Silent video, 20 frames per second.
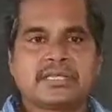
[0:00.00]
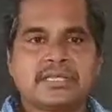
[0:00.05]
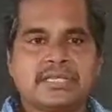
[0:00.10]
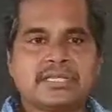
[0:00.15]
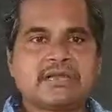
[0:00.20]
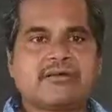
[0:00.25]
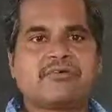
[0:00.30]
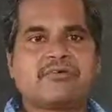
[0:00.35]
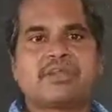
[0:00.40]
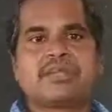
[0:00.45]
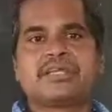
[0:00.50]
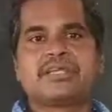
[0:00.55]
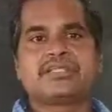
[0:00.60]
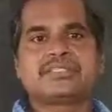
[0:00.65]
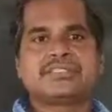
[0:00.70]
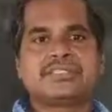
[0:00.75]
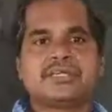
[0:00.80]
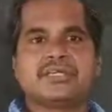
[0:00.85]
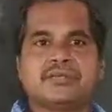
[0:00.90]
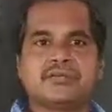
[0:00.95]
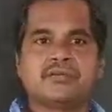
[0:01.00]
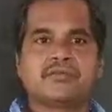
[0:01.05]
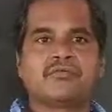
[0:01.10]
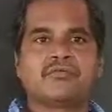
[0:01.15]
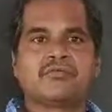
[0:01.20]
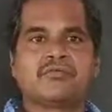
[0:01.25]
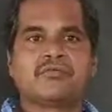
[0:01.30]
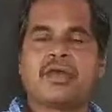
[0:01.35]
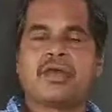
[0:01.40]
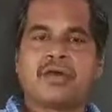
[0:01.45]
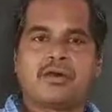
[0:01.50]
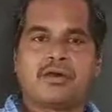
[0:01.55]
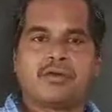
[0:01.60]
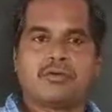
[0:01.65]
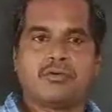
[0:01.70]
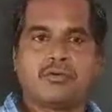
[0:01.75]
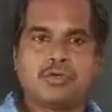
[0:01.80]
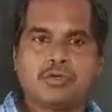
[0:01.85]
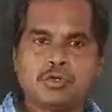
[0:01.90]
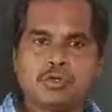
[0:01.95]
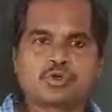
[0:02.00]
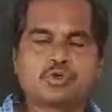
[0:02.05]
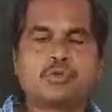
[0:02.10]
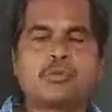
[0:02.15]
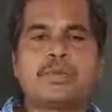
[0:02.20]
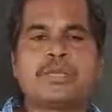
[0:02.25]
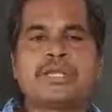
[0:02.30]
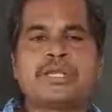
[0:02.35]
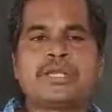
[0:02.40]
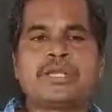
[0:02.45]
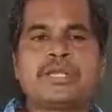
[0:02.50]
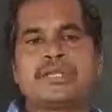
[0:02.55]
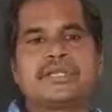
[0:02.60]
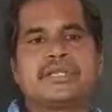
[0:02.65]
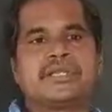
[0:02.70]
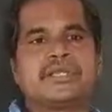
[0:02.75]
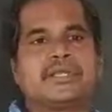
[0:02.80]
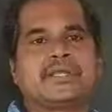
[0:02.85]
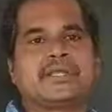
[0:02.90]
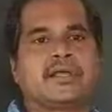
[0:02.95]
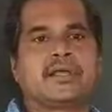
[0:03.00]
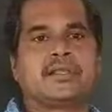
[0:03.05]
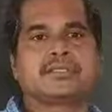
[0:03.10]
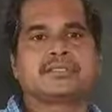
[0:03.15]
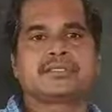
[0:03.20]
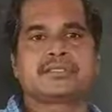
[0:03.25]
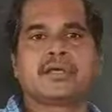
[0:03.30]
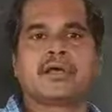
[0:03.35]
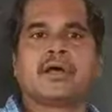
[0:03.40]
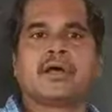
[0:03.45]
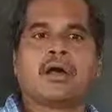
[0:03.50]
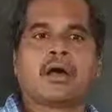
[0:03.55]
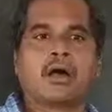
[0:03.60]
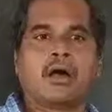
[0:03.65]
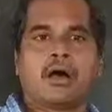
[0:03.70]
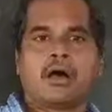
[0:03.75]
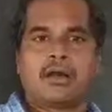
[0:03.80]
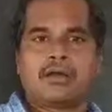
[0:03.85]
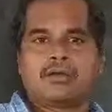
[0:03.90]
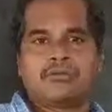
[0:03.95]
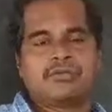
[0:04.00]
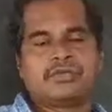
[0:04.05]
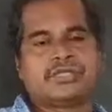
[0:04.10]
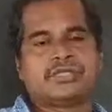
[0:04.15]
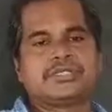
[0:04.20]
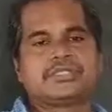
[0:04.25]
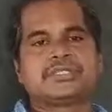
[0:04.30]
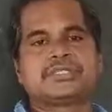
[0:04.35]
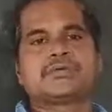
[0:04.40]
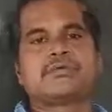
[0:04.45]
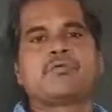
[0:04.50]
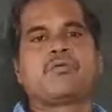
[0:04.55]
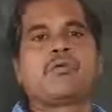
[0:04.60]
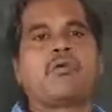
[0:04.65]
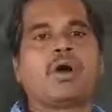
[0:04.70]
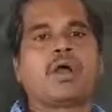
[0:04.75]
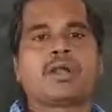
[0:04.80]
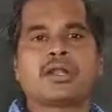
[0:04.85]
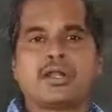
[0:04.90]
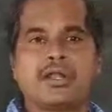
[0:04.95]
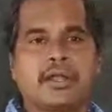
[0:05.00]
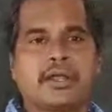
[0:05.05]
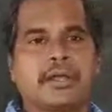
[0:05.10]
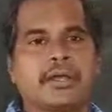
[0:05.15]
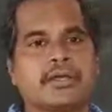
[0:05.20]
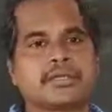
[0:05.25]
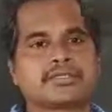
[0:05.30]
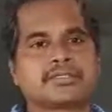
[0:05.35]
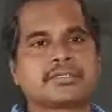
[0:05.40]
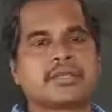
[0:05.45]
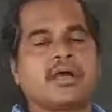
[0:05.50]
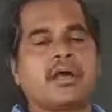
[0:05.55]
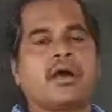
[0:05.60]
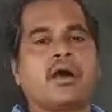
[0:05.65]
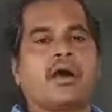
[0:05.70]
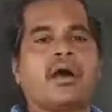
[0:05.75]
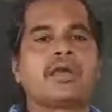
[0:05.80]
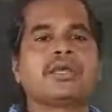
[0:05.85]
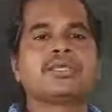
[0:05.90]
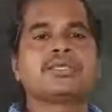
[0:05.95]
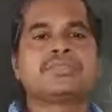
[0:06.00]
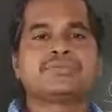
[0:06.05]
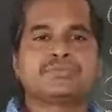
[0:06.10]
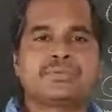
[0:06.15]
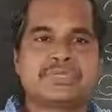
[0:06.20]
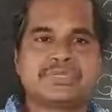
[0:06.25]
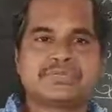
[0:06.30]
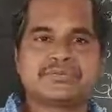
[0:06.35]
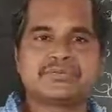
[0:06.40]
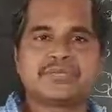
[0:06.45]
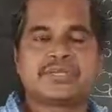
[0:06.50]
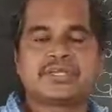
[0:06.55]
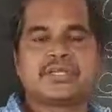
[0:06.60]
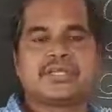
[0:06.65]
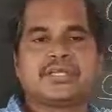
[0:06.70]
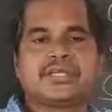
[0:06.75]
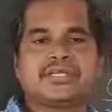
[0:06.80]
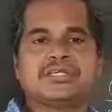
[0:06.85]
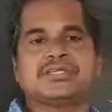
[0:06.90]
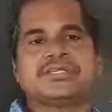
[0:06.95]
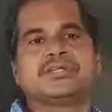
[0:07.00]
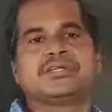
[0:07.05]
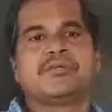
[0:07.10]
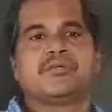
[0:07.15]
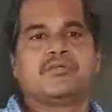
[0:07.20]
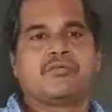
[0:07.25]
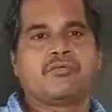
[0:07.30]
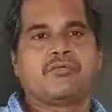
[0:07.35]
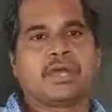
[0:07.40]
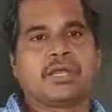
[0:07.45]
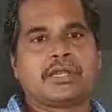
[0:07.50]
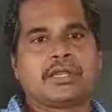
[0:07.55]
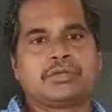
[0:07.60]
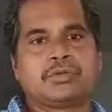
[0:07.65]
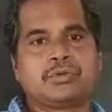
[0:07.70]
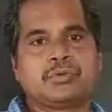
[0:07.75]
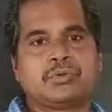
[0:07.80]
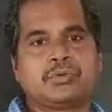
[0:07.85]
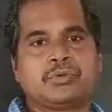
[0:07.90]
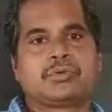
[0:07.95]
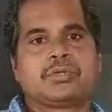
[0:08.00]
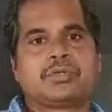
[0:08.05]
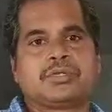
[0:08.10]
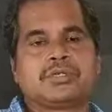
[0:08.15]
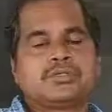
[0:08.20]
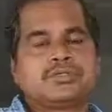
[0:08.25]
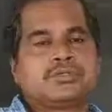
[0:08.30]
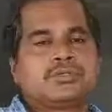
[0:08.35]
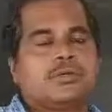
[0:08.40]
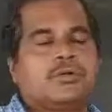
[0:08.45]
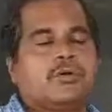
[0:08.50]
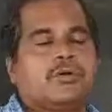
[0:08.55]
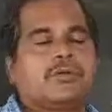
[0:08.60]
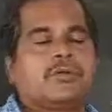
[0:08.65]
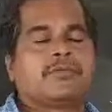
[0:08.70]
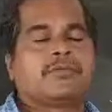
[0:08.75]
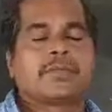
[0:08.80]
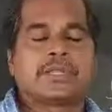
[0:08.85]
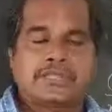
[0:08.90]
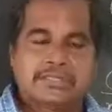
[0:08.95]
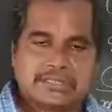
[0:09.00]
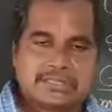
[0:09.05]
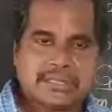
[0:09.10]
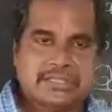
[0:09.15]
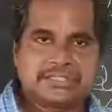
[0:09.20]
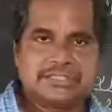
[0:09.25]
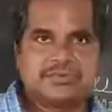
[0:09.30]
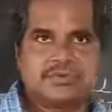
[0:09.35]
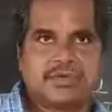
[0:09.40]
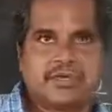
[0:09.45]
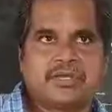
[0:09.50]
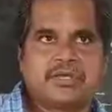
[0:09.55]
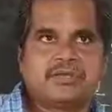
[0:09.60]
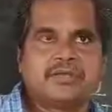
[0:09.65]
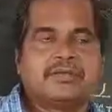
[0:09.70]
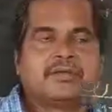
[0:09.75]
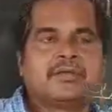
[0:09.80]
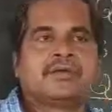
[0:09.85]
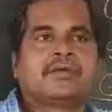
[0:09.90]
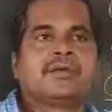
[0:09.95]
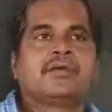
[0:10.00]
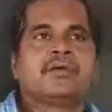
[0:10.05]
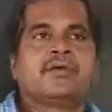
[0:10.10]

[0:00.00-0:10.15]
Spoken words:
In our nature, we have so many materials, all which water has high specific heat value. So that's why